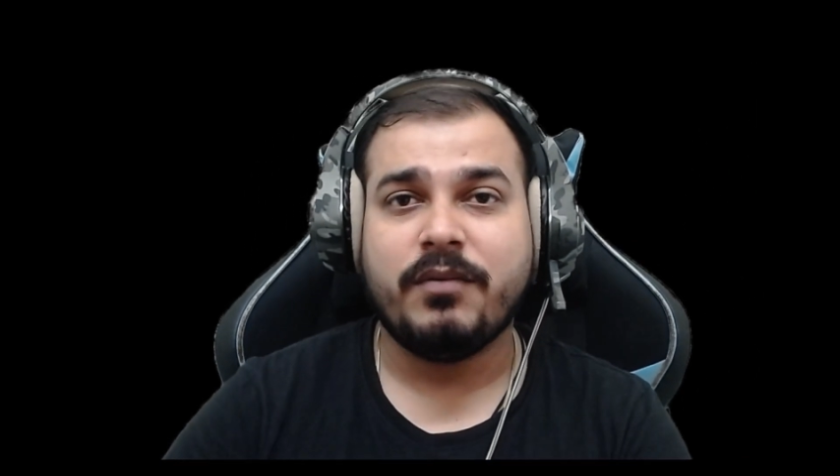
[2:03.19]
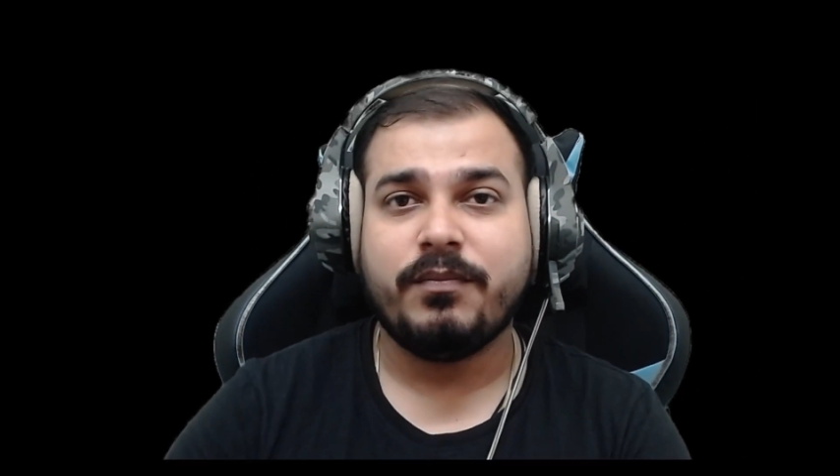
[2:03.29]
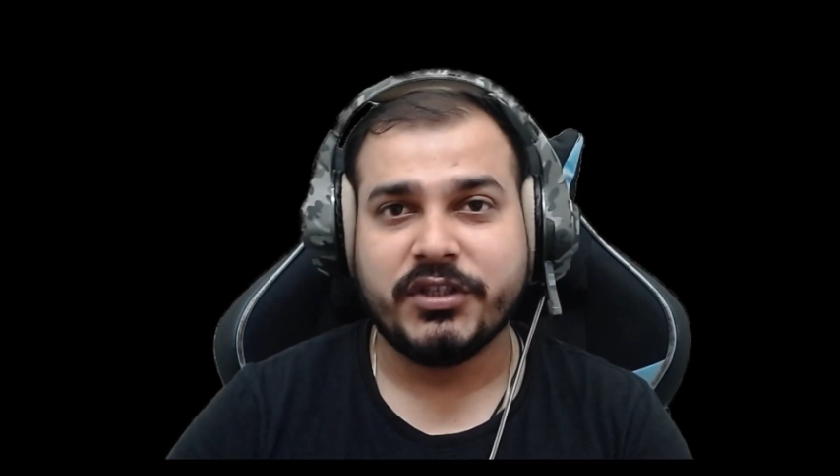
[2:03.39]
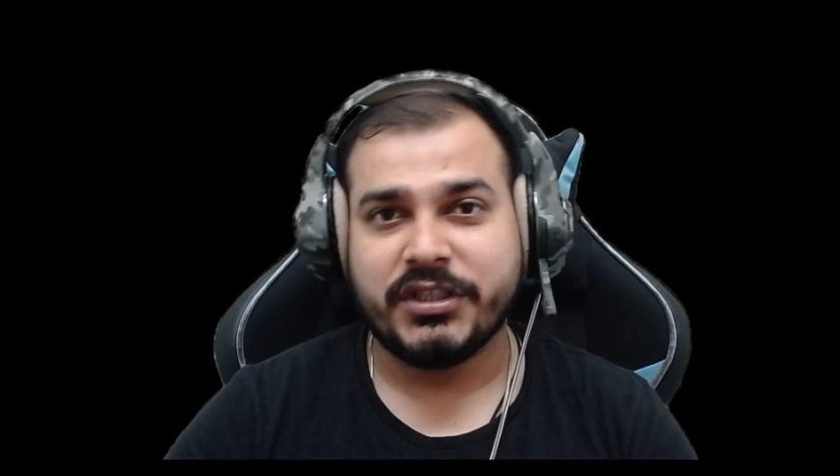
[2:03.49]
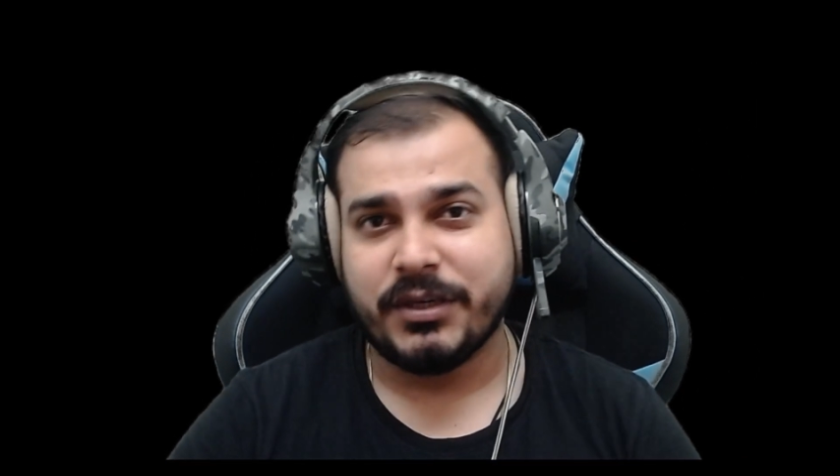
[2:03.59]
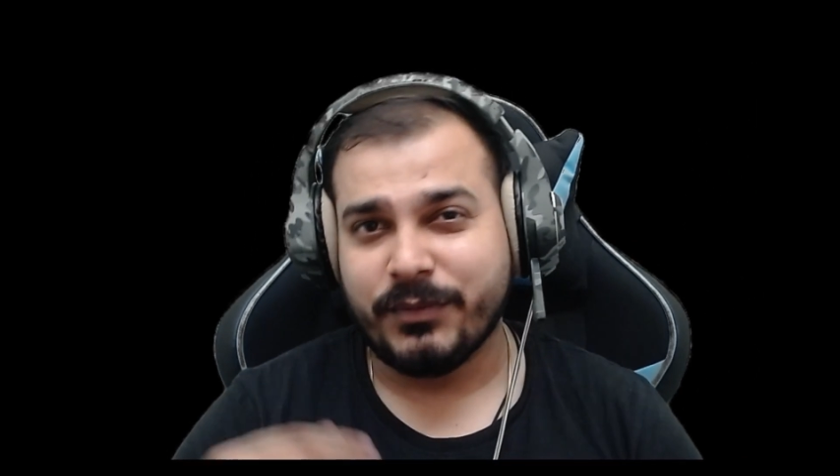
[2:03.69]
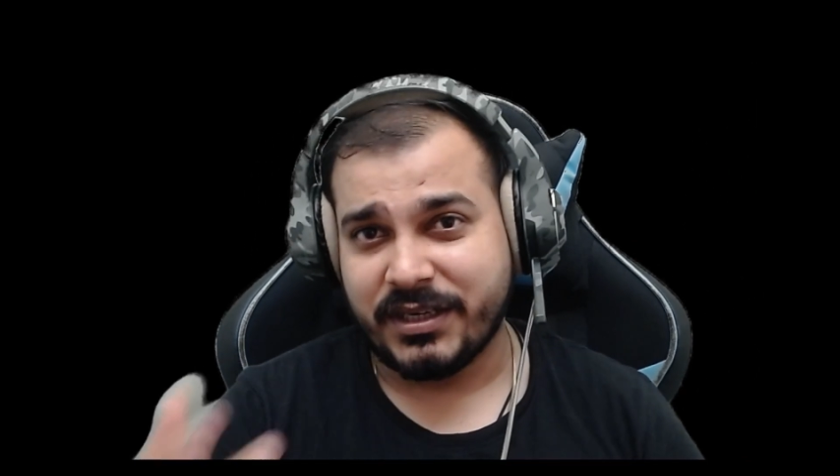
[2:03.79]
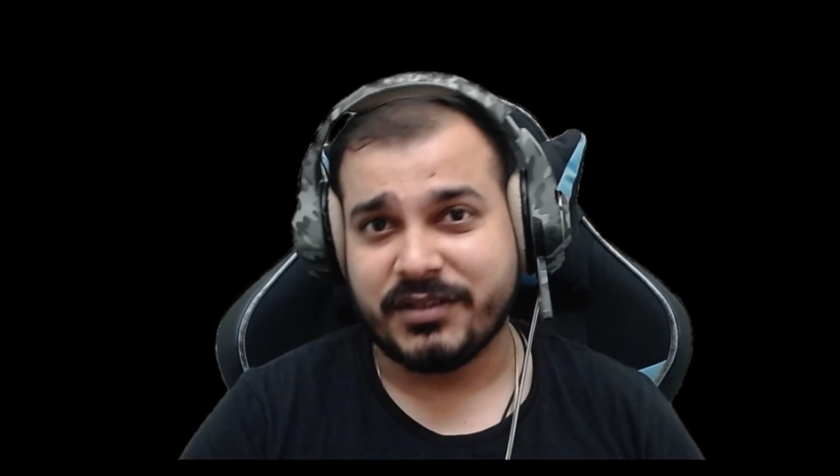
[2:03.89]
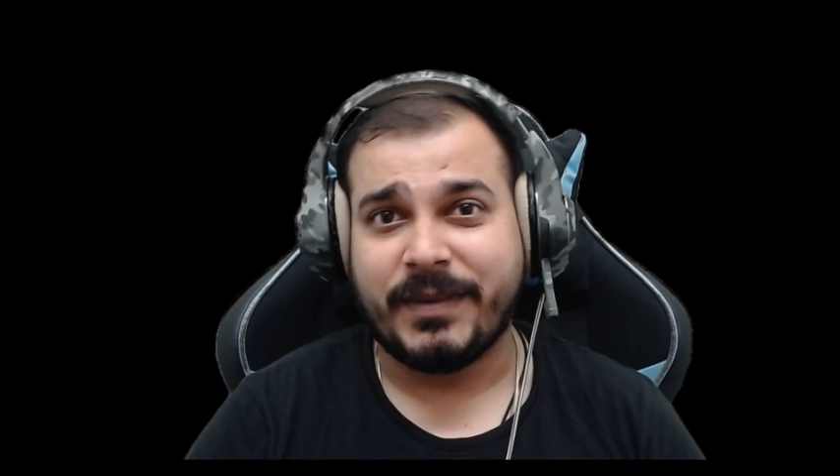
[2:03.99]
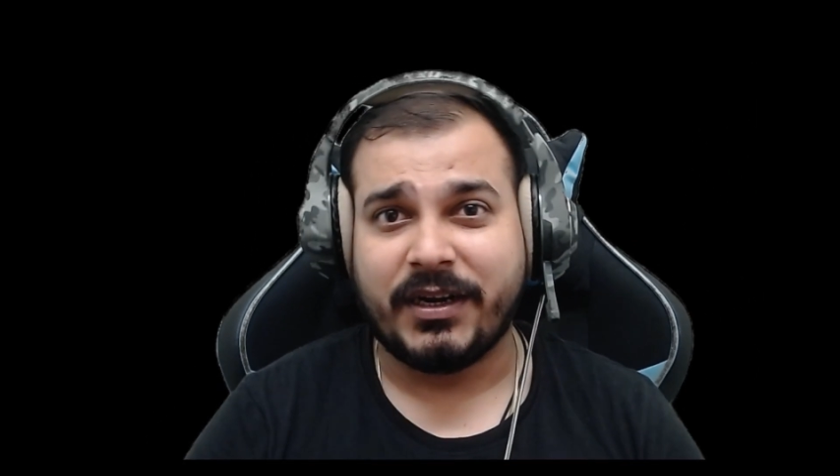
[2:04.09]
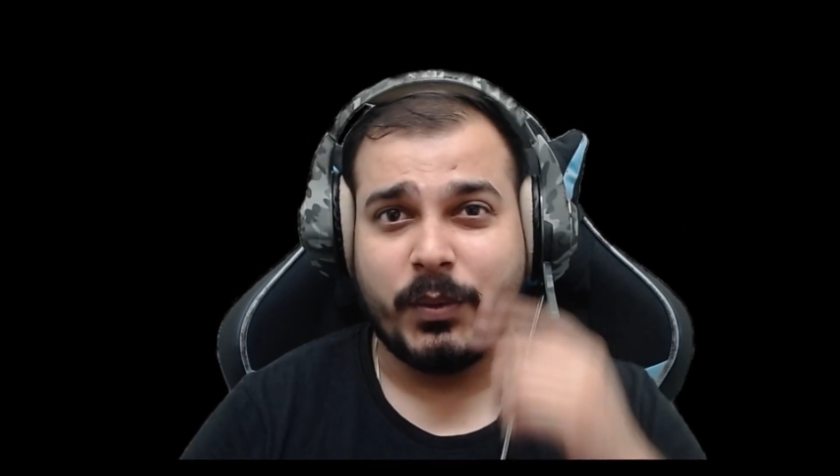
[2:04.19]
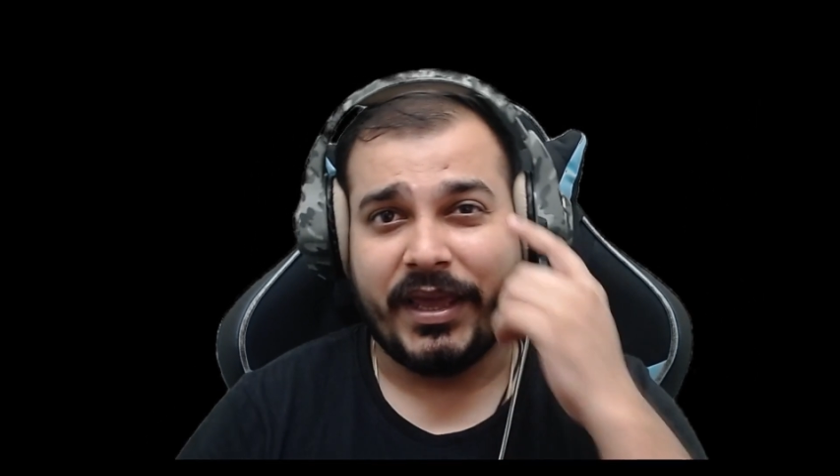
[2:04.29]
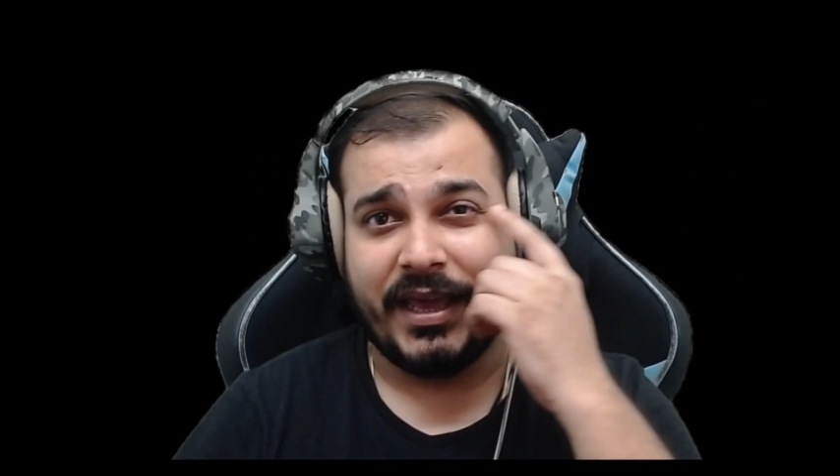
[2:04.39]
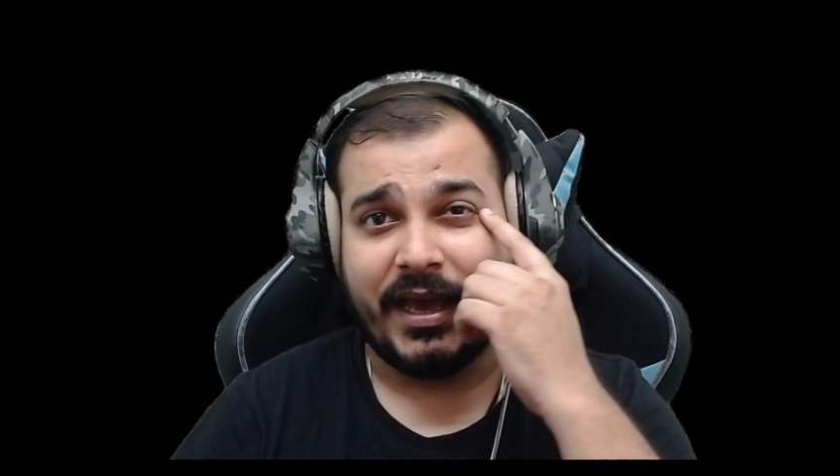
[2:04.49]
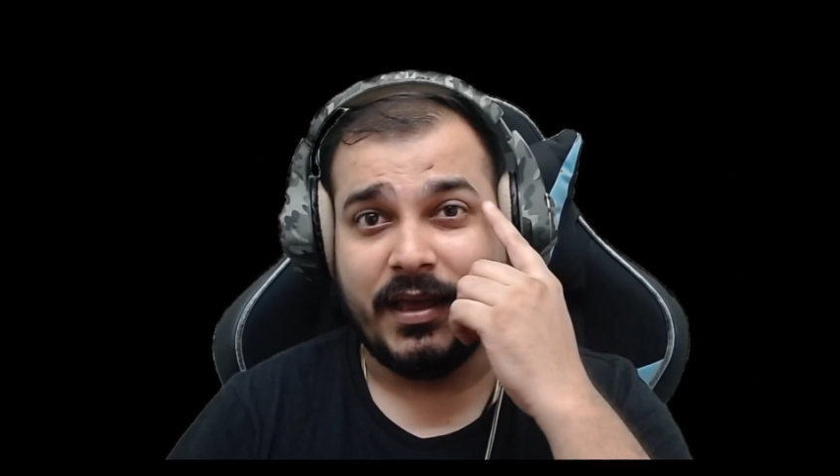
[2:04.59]
of position with respect to
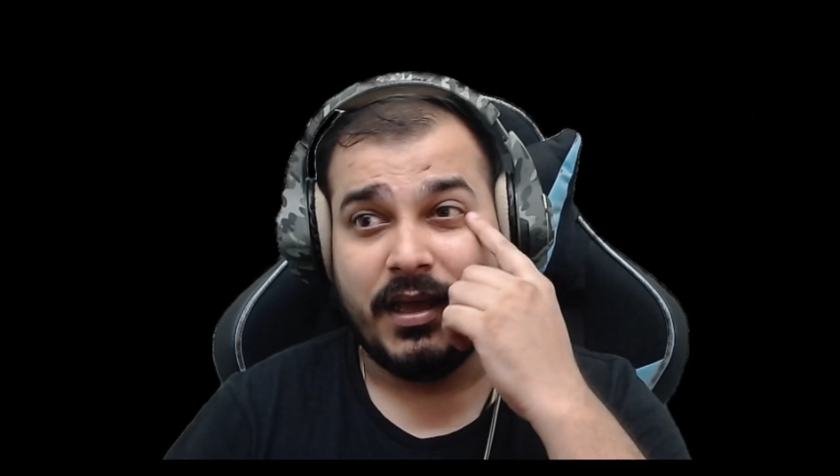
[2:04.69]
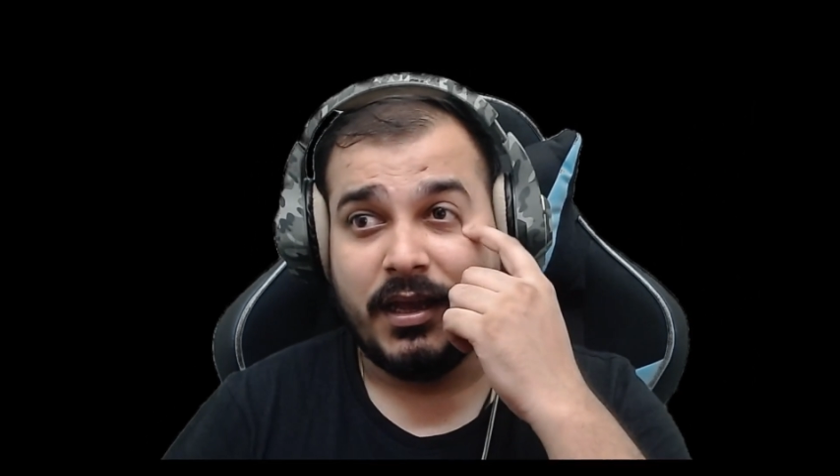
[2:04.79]
AI,